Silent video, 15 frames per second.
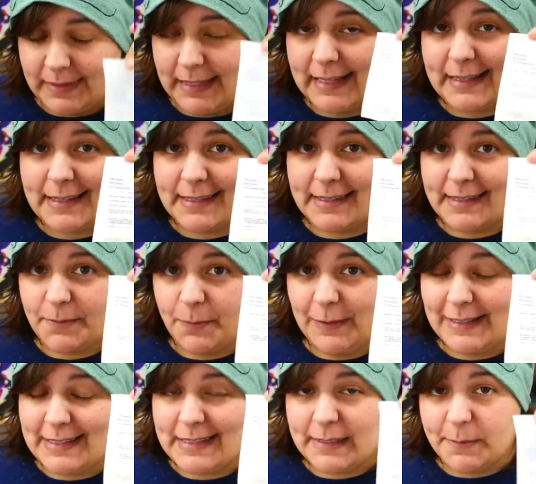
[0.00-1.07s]
That's
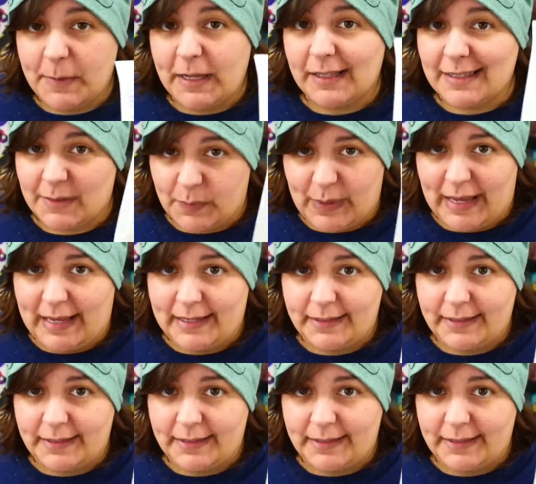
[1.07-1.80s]
what smells bad.